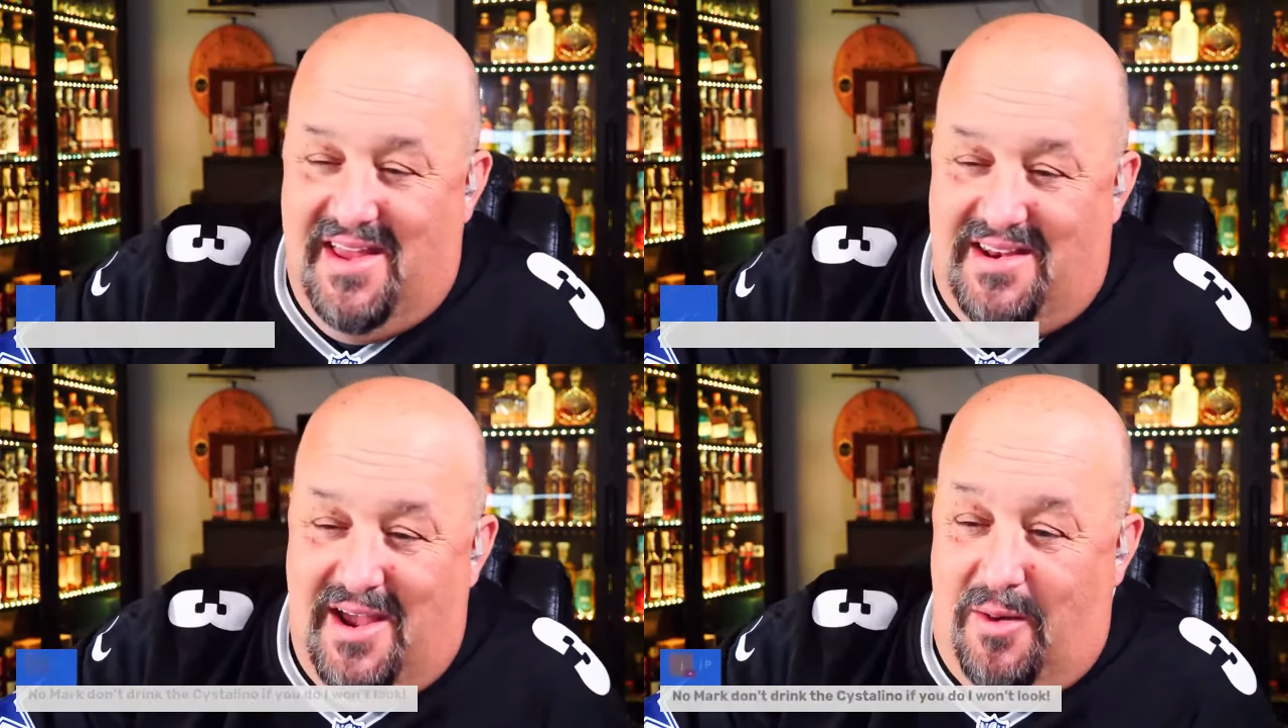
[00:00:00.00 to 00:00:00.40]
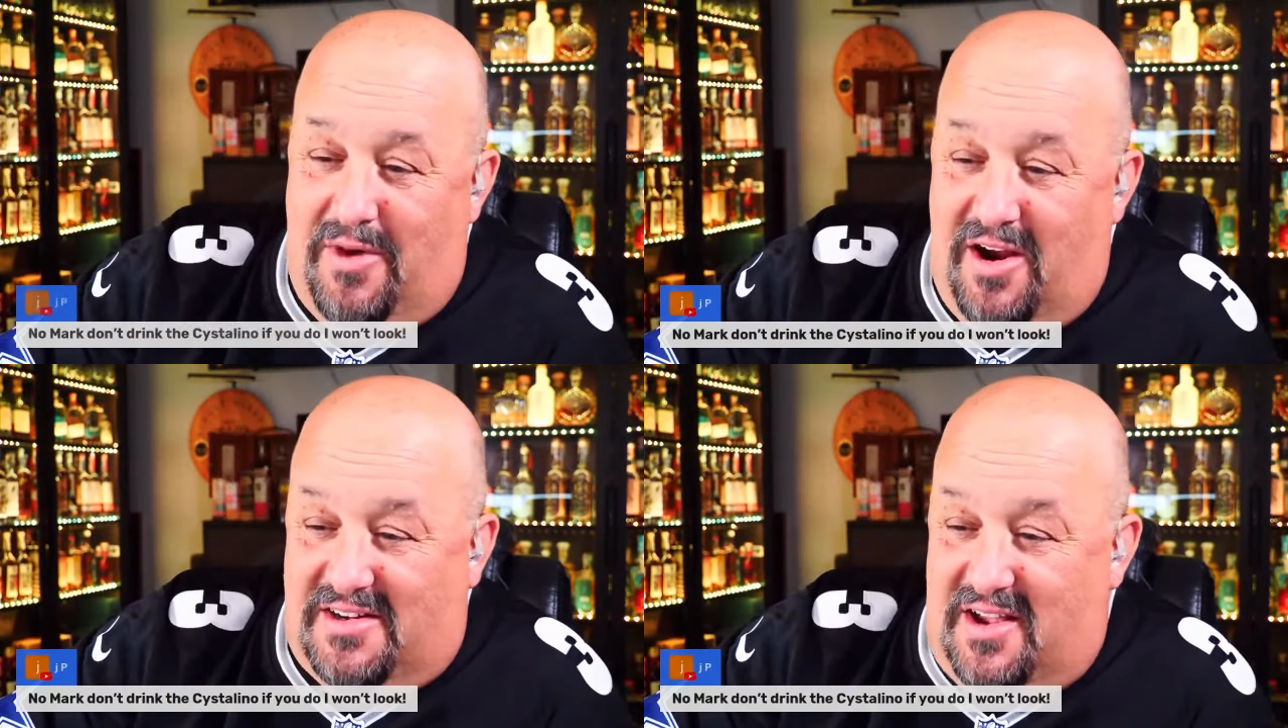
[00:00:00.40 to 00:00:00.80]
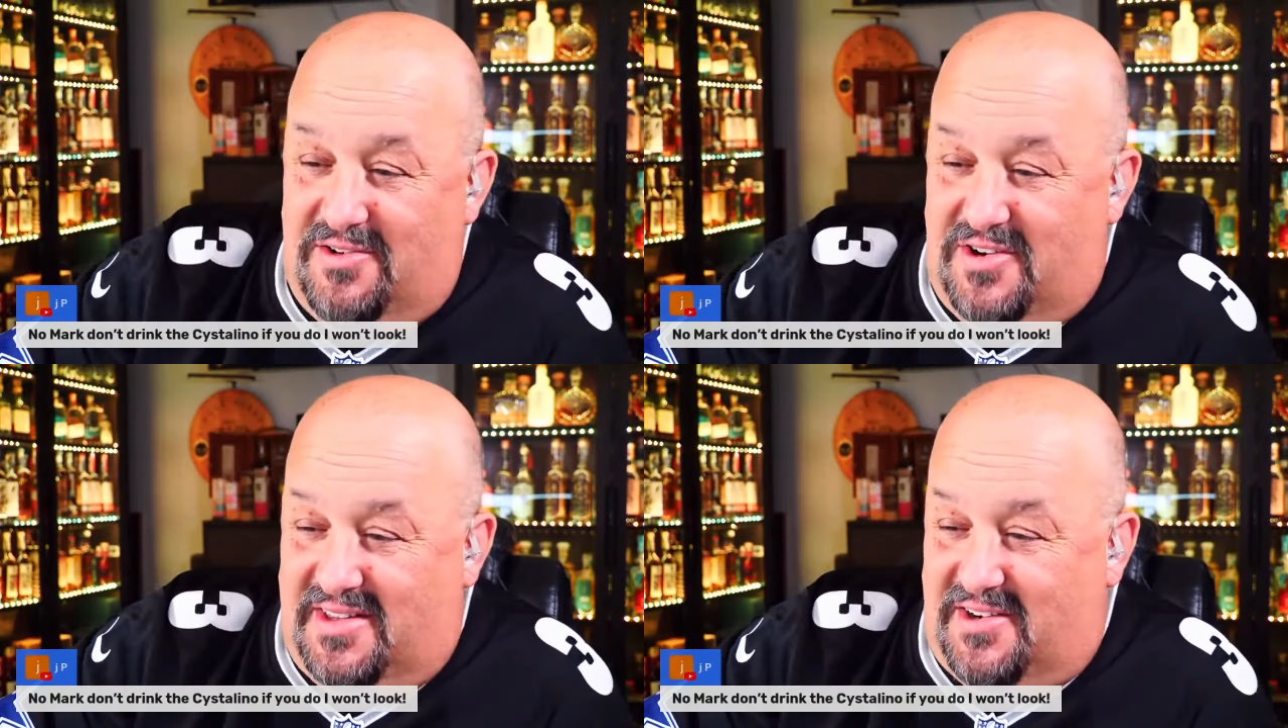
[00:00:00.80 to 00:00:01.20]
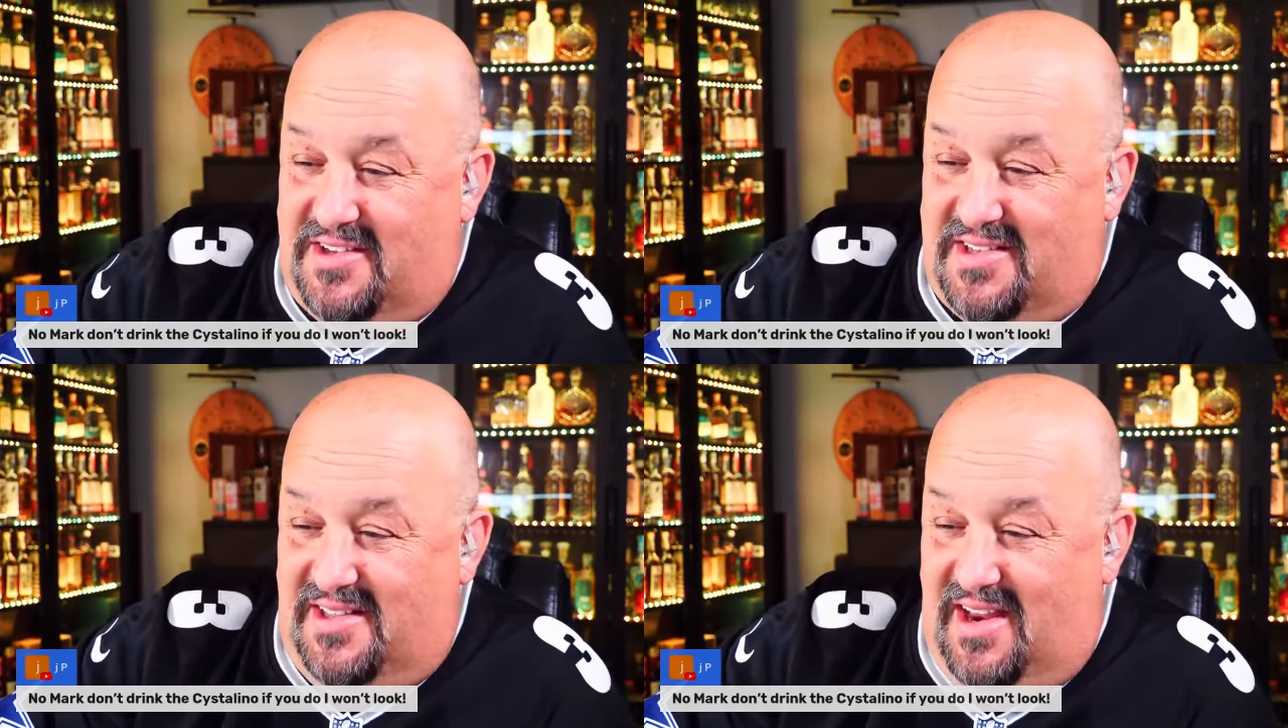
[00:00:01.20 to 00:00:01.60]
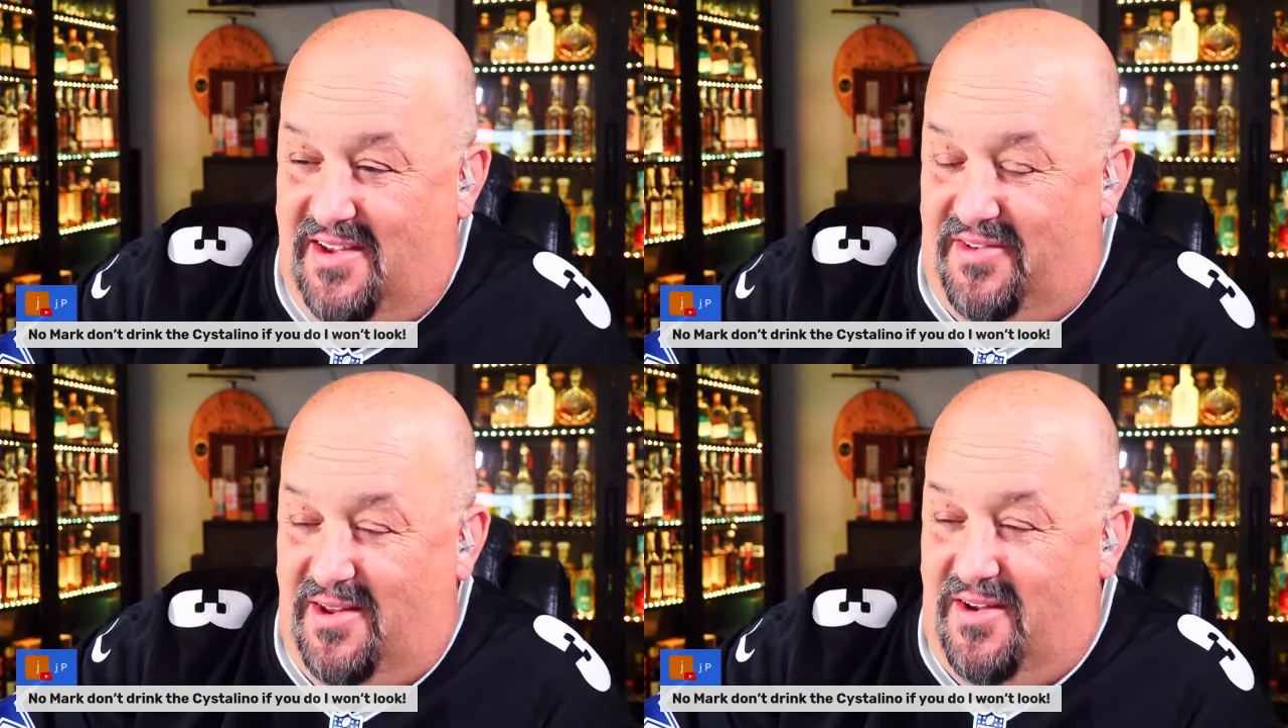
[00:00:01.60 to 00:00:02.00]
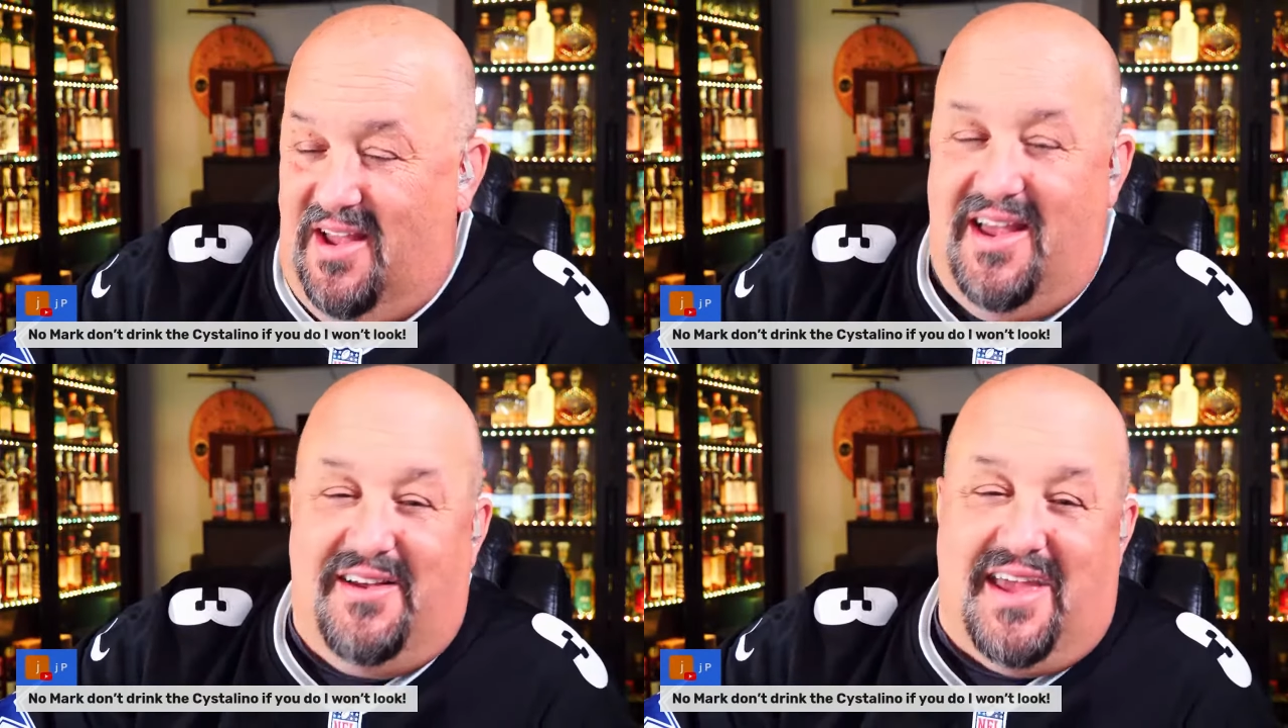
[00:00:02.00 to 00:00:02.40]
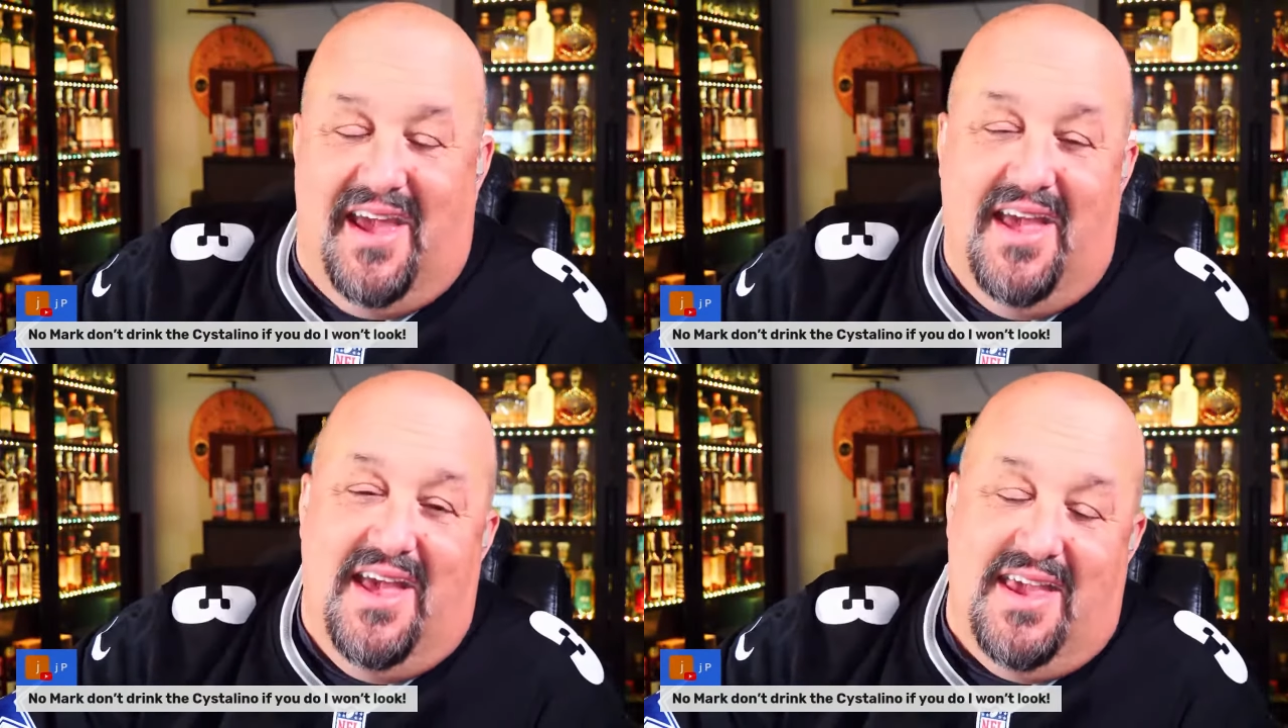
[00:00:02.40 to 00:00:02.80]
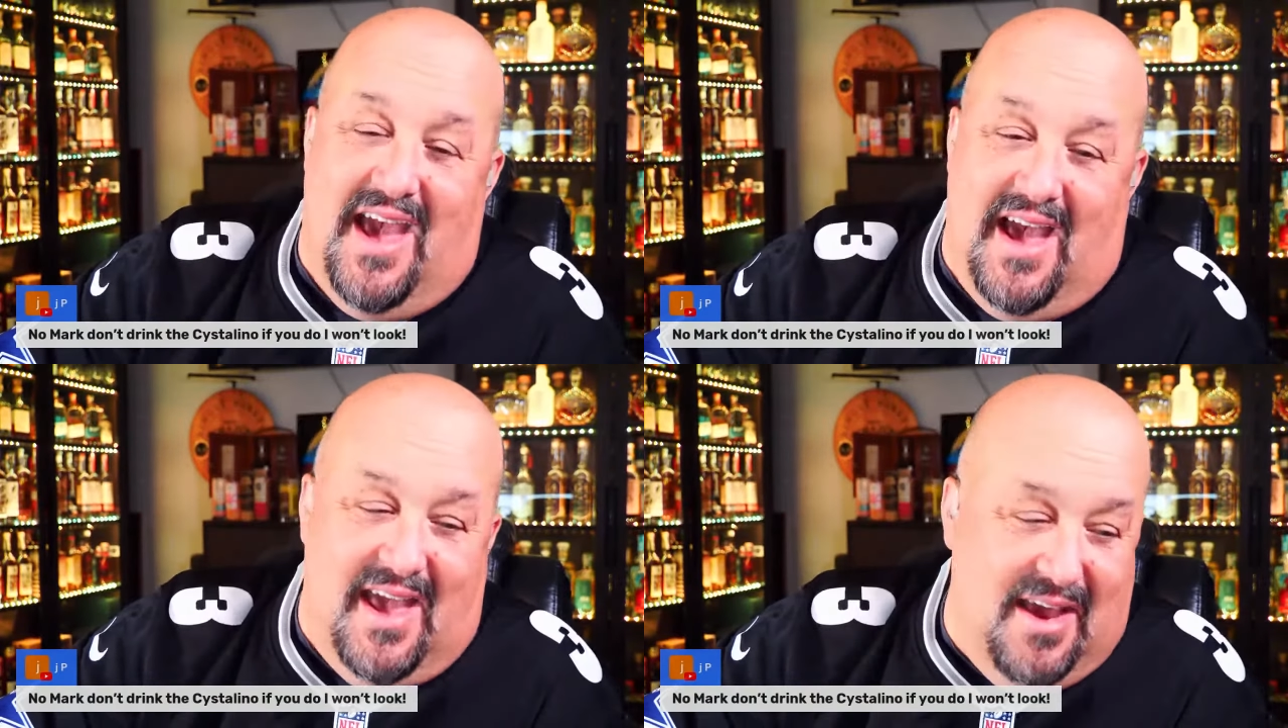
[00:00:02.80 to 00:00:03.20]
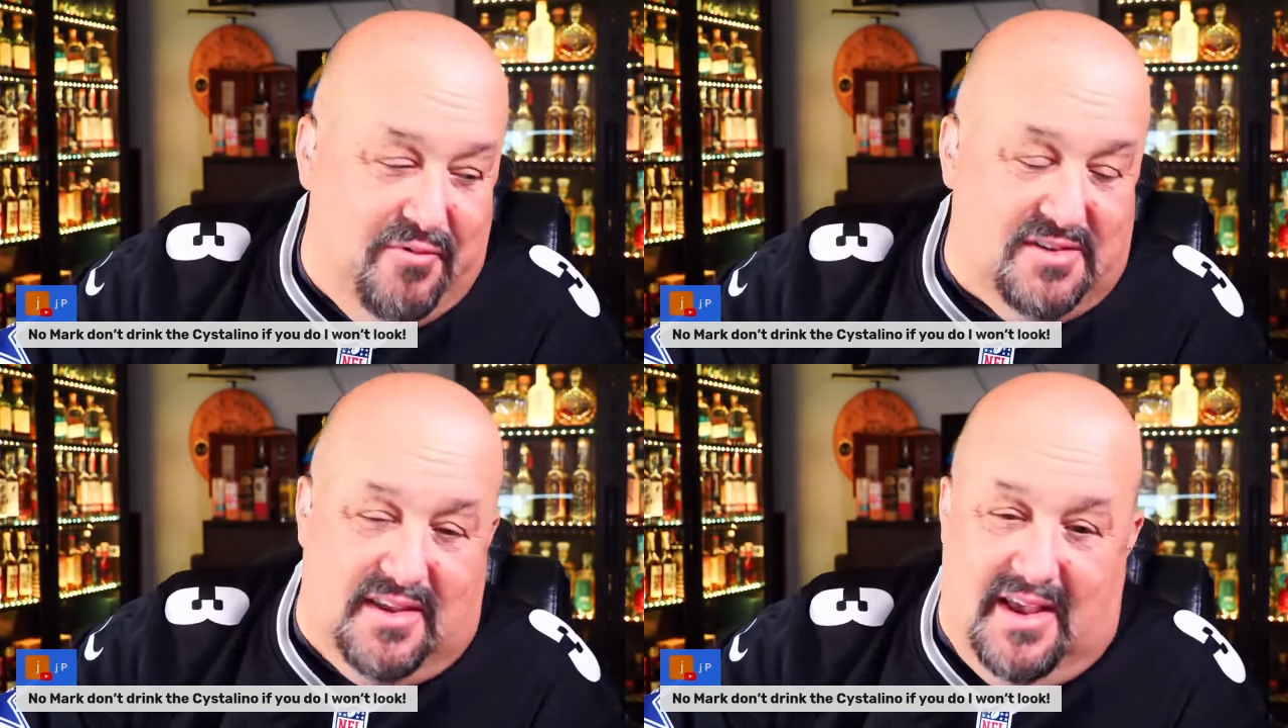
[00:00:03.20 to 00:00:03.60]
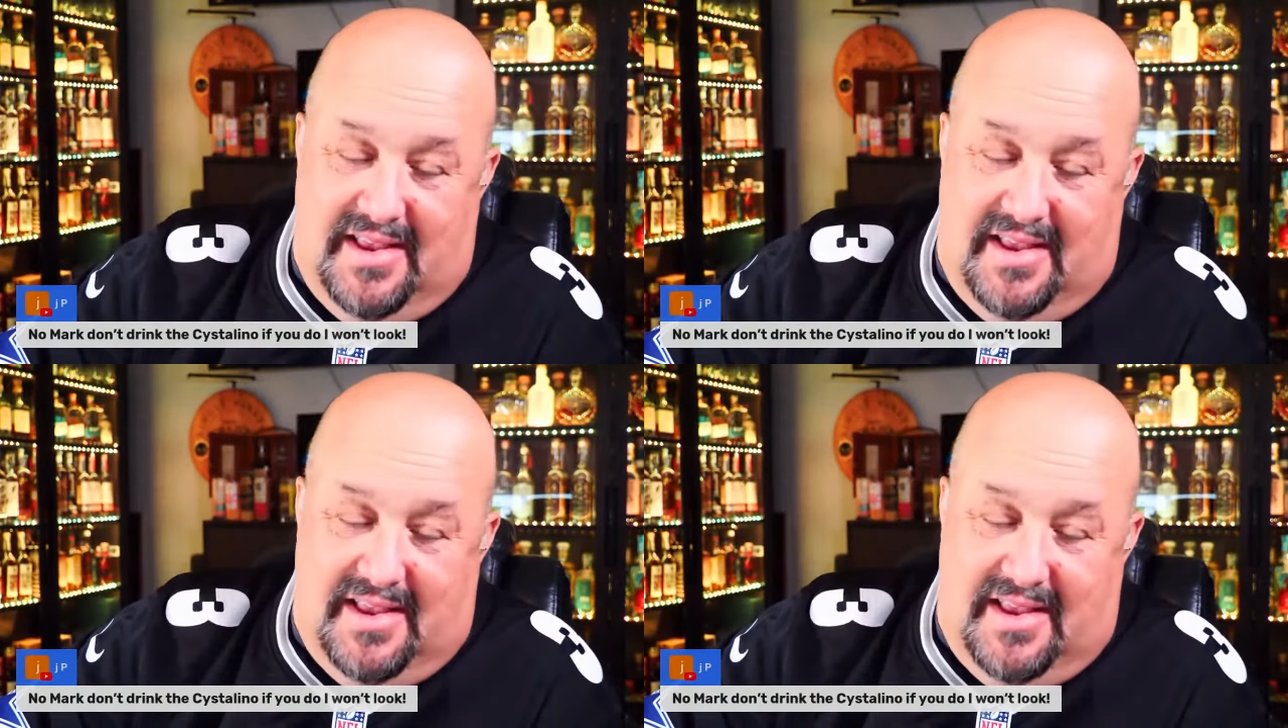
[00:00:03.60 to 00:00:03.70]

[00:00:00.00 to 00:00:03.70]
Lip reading: No, Mark, don't drink the Crystal Lady if you don't. Okay. Yeah, it was.